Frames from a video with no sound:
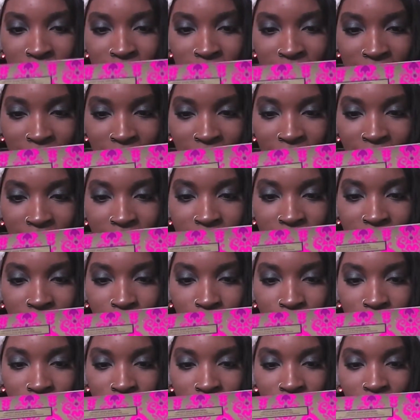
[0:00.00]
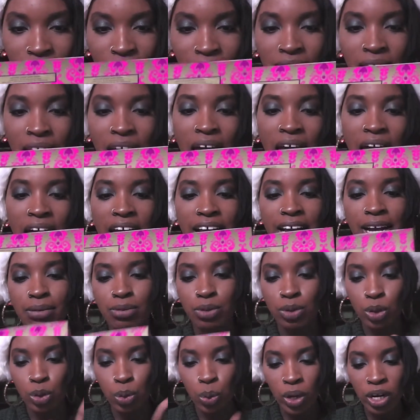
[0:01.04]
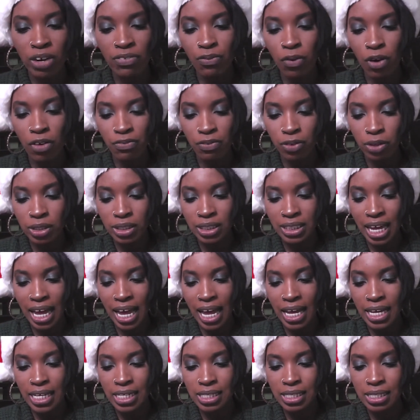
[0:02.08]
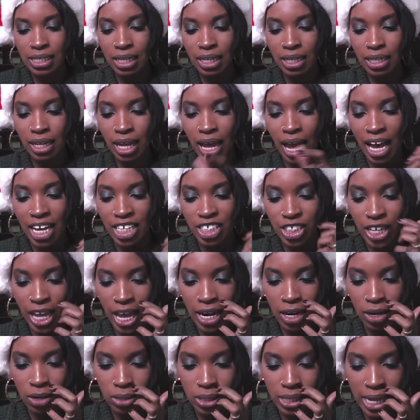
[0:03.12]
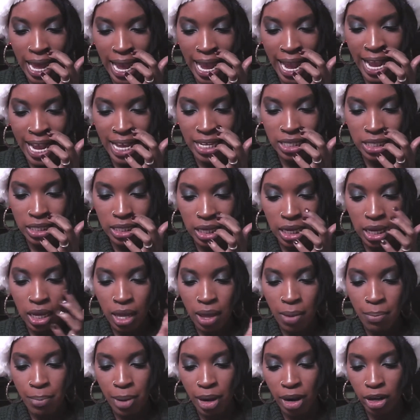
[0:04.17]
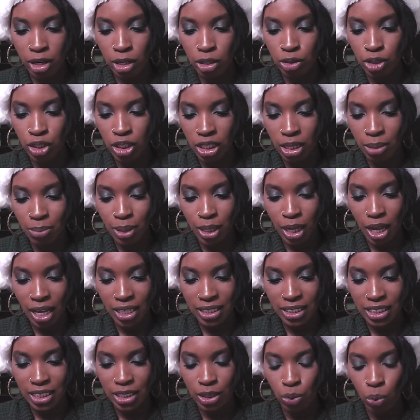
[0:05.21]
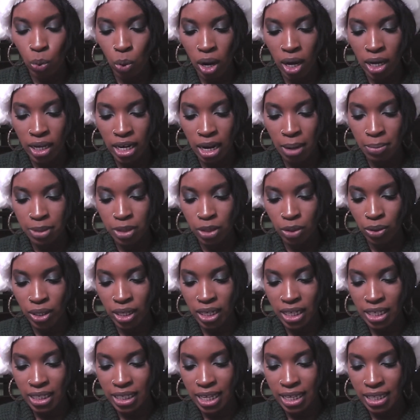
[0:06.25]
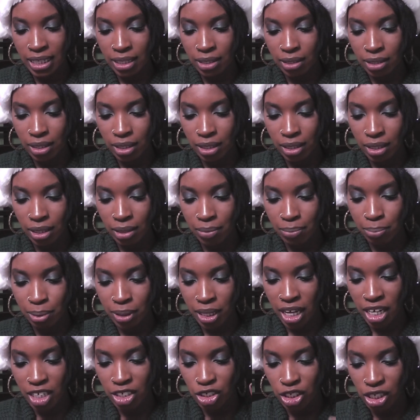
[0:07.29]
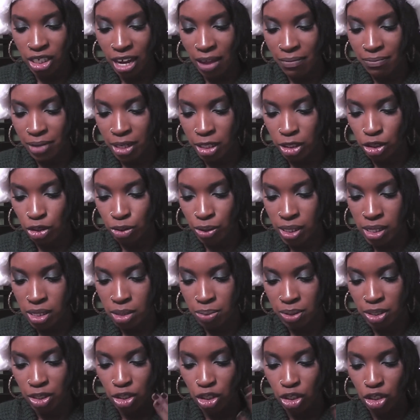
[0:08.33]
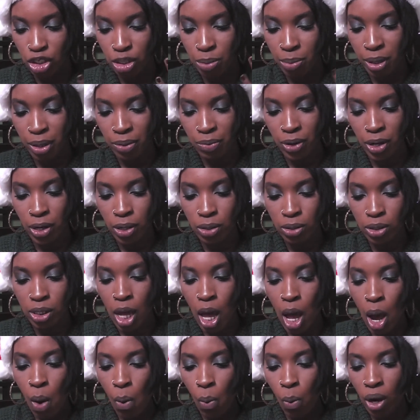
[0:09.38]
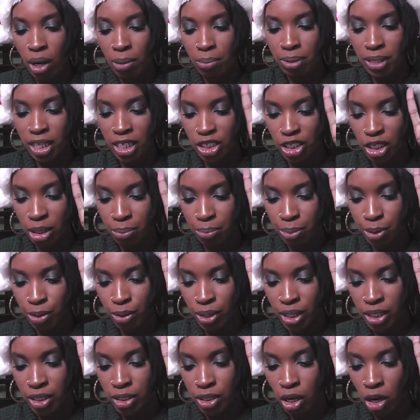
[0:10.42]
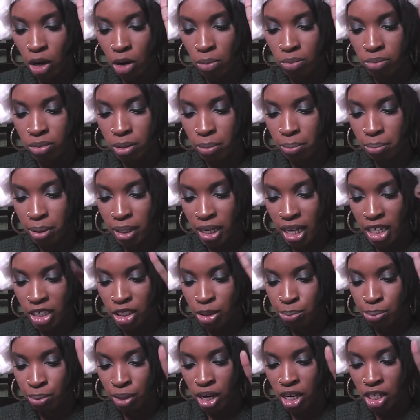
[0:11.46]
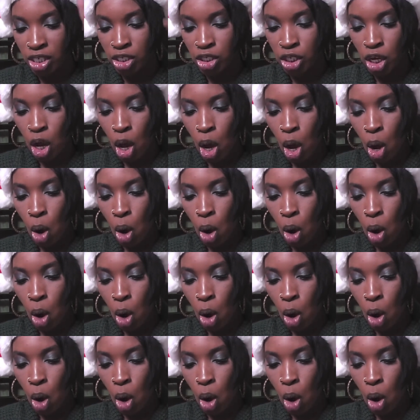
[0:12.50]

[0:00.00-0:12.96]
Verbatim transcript: Outside. Is that what it's called? It comes with twenty-four full size eyeshadows, eight Maracuja lip glosses, one Amazonian clay blush in Adventurous, which is a shimmering rose, one blushing beauty domed blush brush,